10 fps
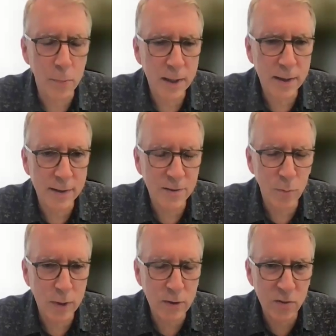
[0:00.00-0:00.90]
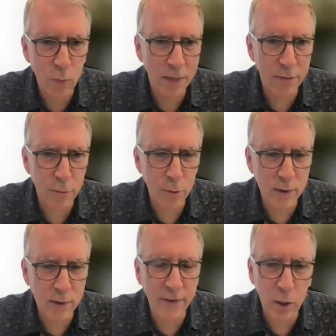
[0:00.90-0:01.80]
though, because we just went through
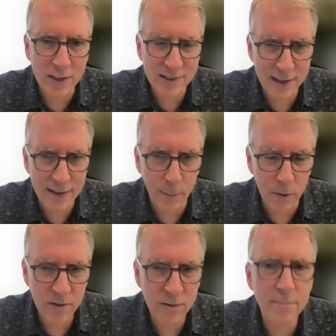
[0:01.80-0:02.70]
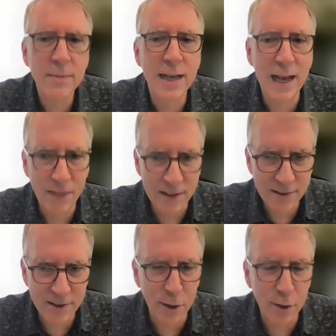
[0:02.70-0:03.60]
the Giving U S A numbers. And
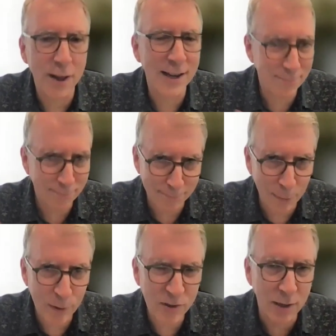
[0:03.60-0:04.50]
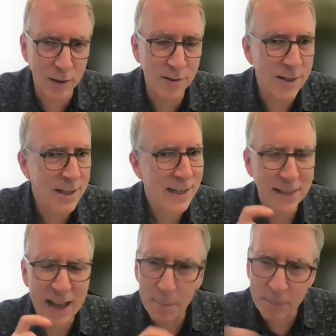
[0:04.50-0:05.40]
this year, like most years,
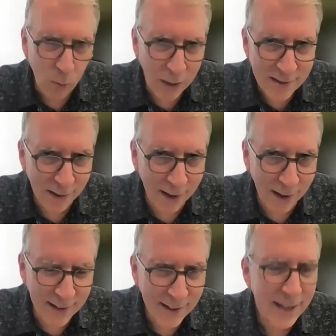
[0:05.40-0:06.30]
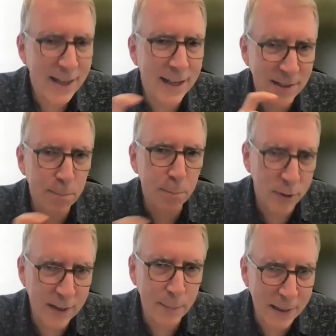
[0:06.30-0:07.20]
that bequest line is
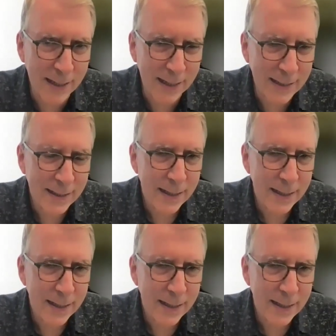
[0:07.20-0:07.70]
pretty big